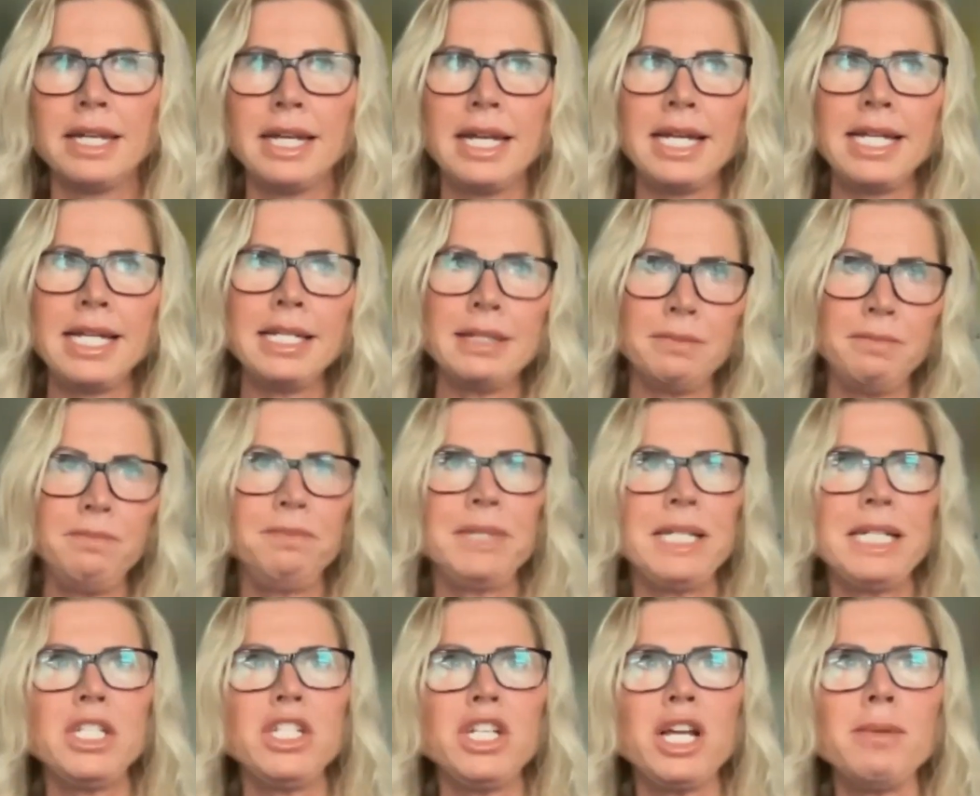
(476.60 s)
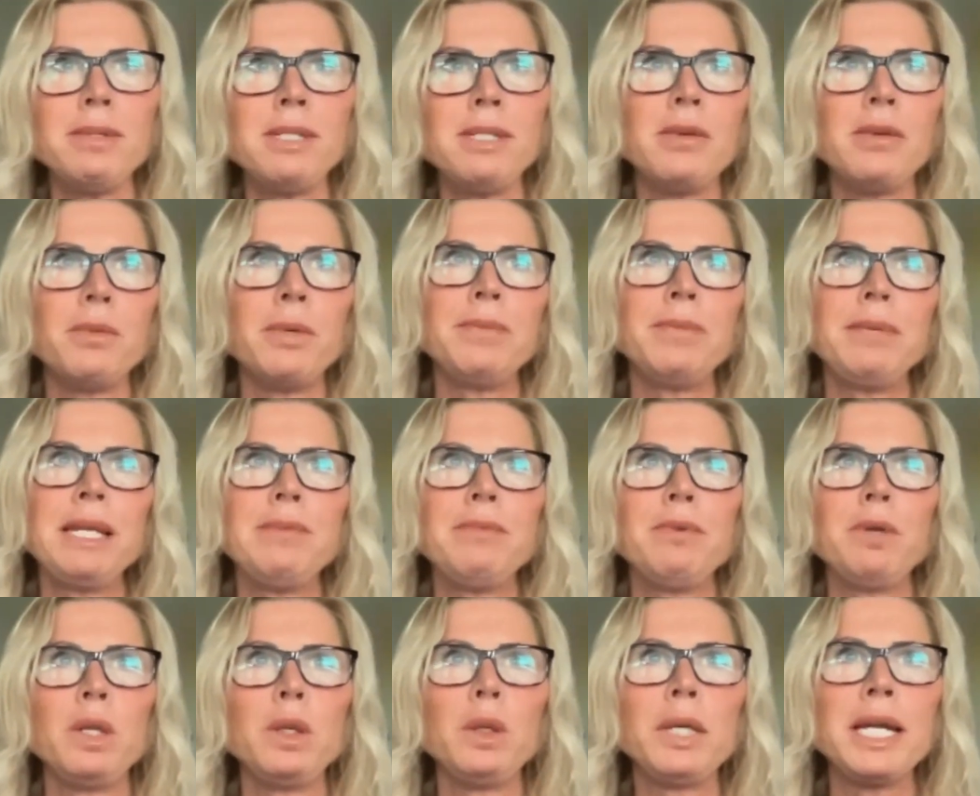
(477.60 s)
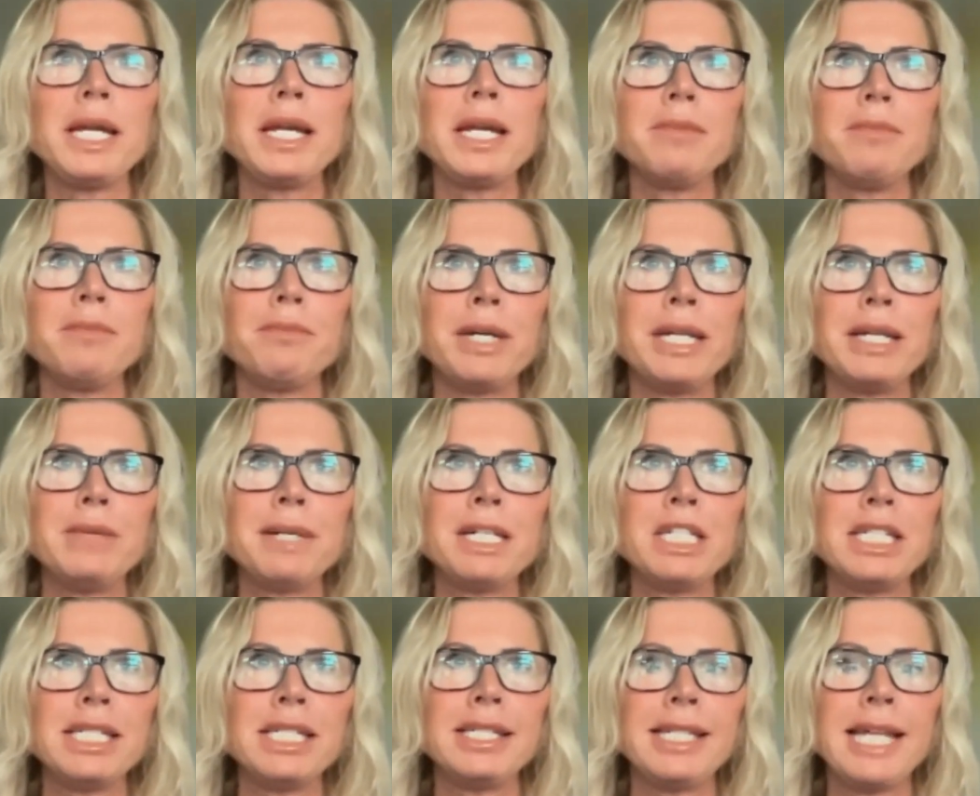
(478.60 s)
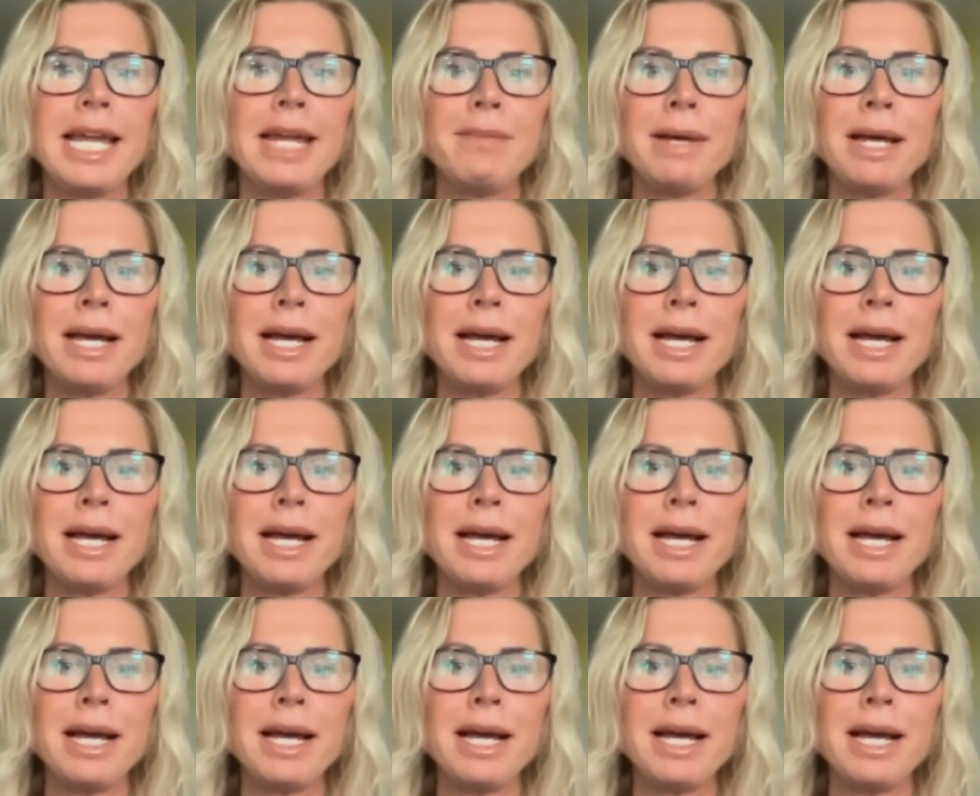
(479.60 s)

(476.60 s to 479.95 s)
in terms of with people looking pretty much the same,